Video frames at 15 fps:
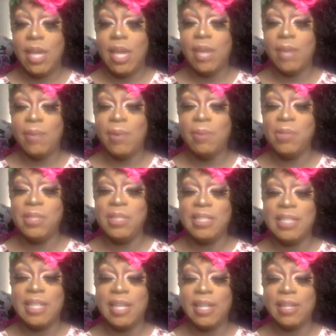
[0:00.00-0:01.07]
I'm almost
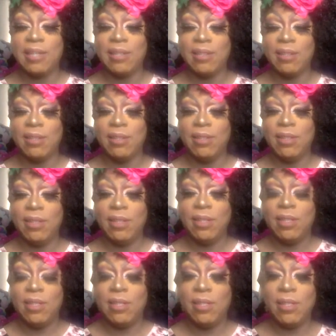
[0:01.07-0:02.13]
done
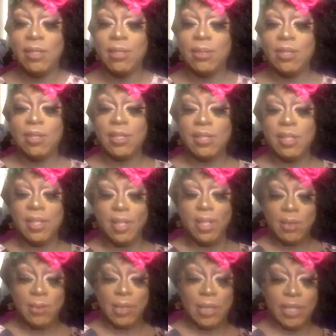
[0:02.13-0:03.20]
so that
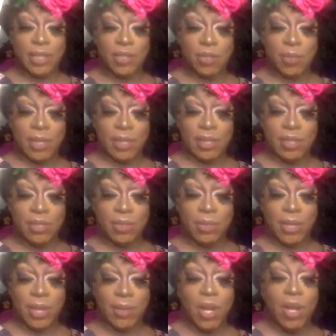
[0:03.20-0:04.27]
we can enjoy the
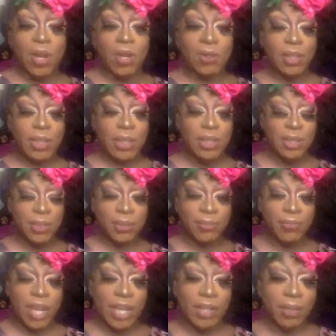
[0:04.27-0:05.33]
story hour. Oh, look at you're
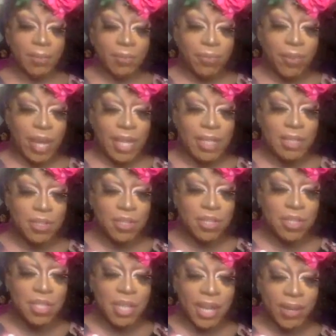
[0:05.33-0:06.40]
inviting friends, you're
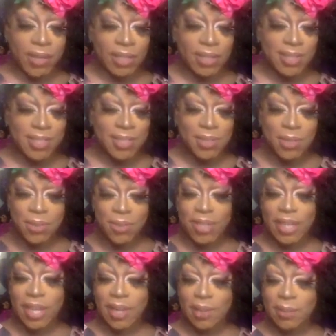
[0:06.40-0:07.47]
sharing the
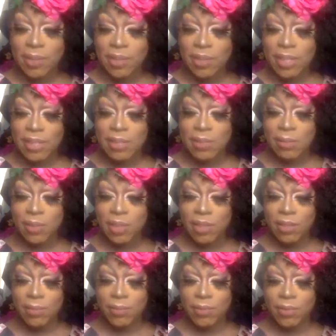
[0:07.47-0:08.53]
story hour. That's
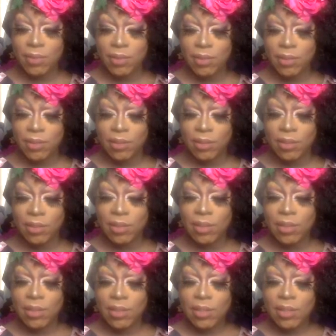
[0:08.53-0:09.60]
wonderful.
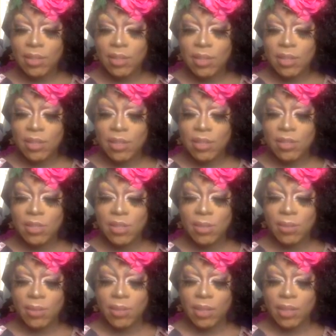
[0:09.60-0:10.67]

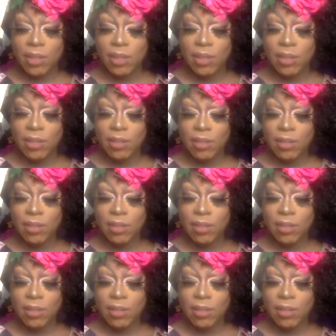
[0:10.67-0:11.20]
So good.